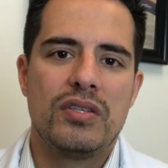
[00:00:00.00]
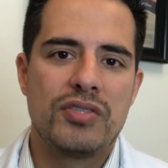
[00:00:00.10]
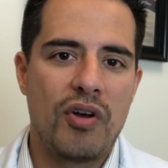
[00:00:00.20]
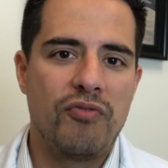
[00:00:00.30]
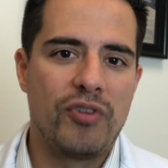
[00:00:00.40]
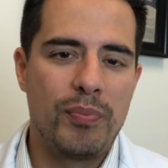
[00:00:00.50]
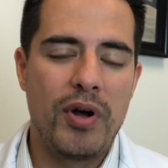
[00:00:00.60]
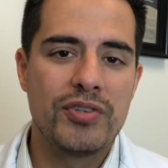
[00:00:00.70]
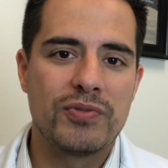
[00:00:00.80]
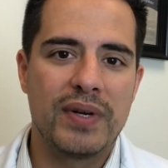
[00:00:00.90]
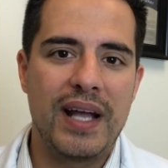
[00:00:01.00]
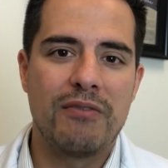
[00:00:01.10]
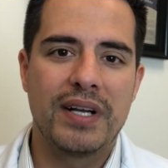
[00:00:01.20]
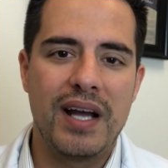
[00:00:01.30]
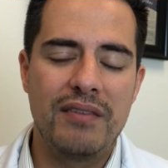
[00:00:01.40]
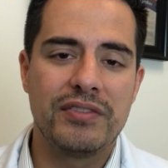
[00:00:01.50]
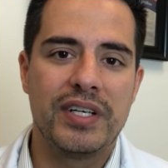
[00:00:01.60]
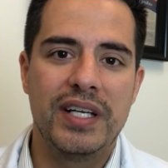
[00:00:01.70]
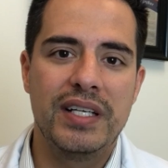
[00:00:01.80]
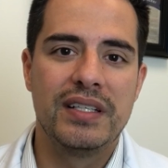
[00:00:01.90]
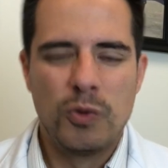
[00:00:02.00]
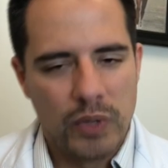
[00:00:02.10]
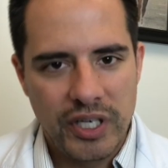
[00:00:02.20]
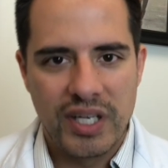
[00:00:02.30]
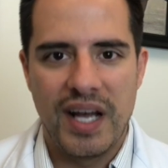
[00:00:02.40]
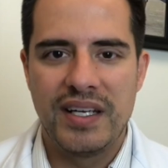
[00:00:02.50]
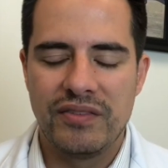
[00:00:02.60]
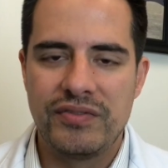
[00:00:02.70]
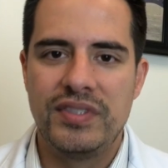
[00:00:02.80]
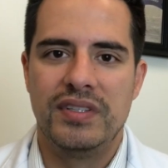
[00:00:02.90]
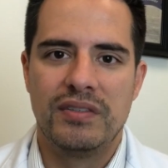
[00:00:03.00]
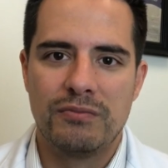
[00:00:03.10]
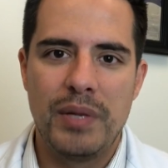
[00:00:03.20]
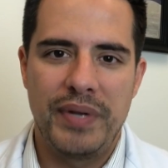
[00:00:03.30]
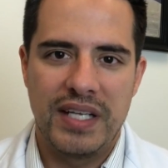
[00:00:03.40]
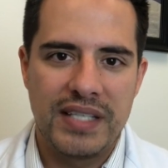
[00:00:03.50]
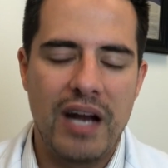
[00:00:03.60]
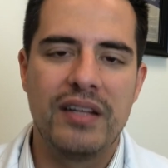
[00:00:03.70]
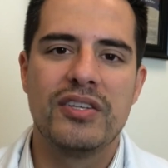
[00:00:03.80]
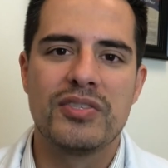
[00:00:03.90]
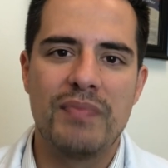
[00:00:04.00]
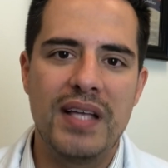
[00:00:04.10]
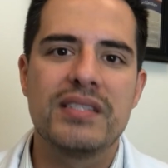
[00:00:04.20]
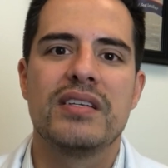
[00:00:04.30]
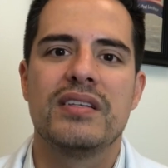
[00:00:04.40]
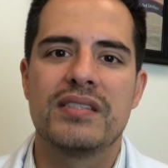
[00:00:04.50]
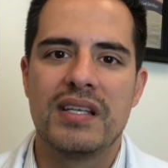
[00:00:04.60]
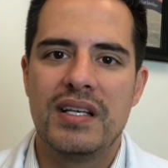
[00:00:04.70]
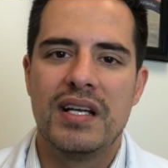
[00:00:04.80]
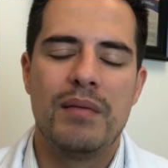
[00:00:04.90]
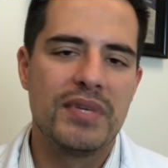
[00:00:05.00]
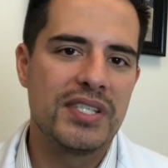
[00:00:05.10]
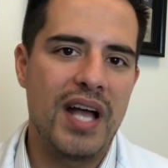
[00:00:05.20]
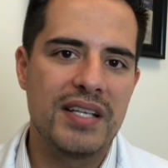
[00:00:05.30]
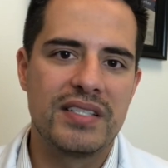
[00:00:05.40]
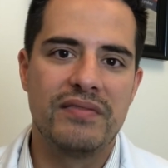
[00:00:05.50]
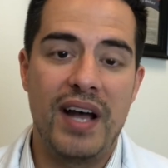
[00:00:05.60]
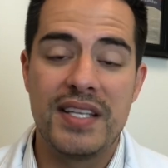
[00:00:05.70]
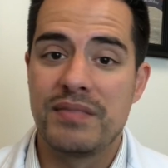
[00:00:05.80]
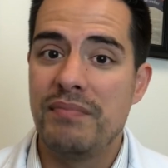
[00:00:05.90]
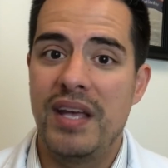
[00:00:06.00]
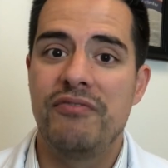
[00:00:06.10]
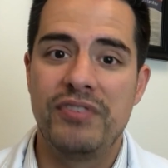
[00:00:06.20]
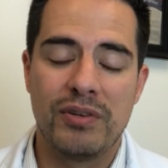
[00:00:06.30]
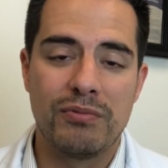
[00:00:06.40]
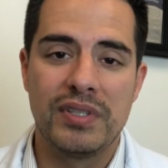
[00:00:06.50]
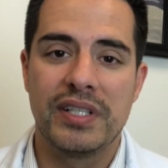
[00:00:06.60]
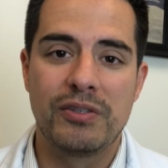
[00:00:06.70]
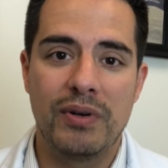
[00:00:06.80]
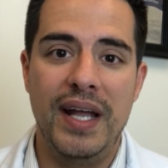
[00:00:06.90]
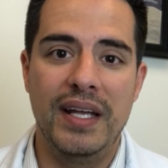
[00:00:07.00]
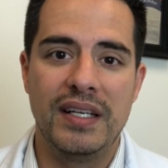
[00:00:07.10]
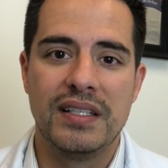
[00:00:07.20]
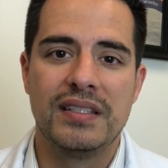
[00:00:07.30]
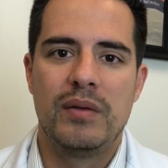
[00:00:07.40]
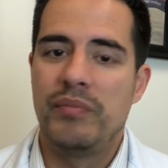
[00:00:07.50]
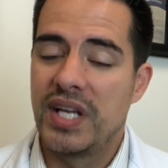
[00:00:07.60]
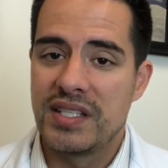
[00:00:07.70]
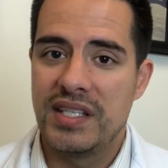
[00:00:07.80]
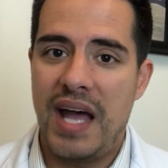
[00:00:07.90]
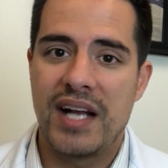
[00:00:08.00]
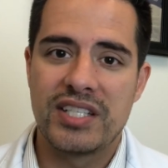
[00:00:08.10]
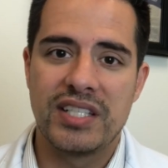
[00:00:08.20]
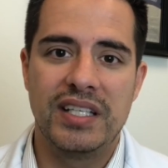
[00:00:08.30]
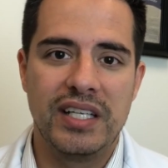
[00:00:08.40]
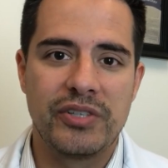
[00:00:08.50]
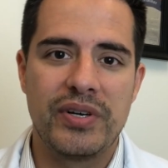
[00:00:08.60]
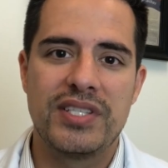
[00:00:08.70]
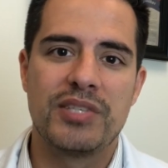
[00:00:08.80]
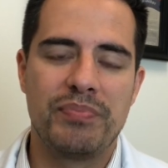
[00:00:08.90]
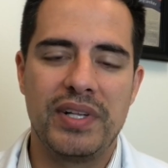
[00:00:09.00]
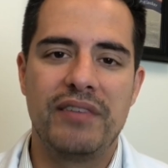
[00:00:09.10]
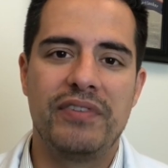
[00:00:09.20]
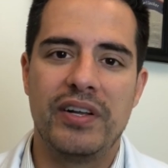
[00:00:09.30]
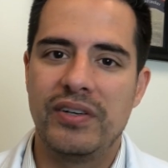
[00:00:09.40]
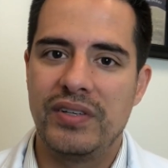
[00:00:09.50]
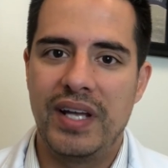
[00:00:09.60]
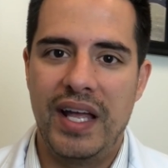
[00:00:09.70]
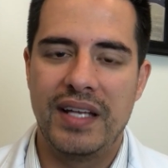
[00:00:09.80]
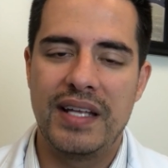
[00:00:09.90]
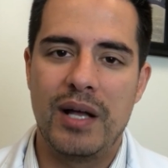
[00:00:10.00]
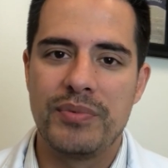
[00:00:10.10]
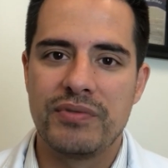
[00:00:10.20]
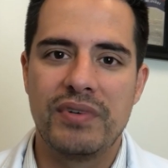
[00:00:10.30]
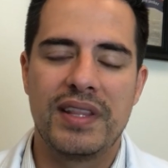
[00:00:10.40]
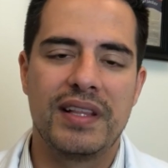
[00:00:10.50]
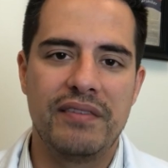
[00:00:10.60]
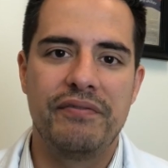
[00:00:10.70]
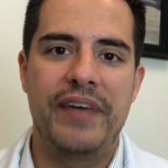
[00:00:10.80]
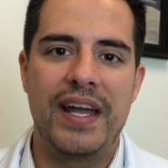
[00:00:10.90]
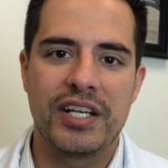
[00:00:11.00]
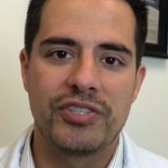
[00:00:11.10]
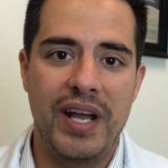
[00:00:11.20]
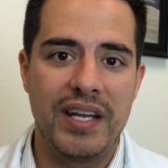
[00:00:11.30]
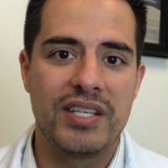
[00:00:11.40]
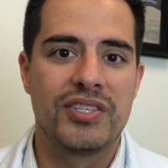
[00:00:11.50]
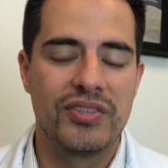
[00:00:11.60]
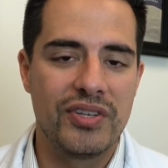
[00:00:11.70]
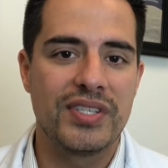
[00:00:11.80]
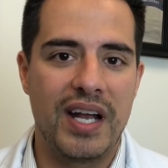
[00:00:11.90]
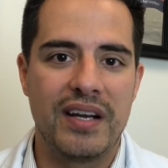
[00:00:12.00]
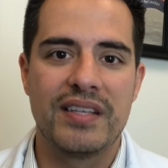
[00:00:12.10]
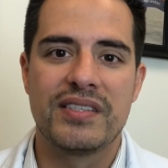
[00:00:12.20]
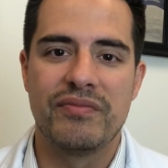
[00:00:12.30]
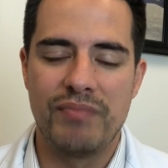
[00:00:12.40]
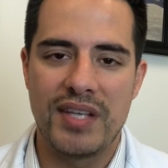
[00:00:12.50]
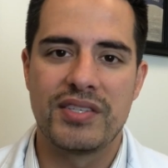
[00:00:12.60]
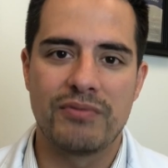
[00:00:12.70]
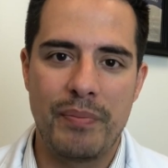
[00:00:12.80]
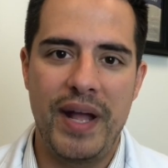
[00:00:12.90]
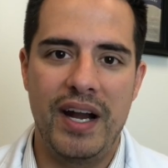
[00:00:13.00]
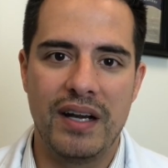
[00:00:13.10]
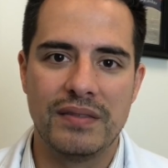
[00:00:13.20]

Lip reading: So for post-workout recovery, where you're kind of ripping and tearing those muscles, a massage device may feel really great because it actually increases blood flow and helps with lymphatic drainage to those areas of muscle repair.